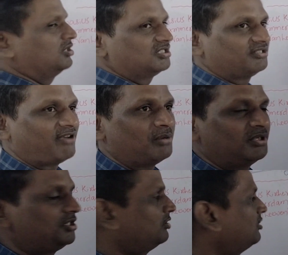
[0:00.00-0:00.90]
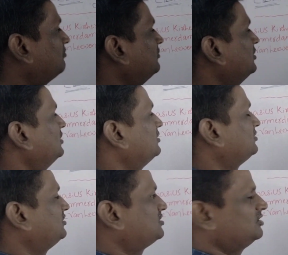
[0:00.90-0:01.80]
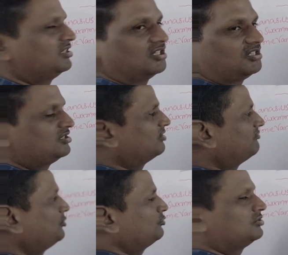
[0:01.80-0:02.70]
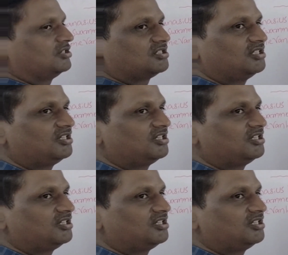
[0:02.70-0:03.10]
whereas John Swammerdam 1637 to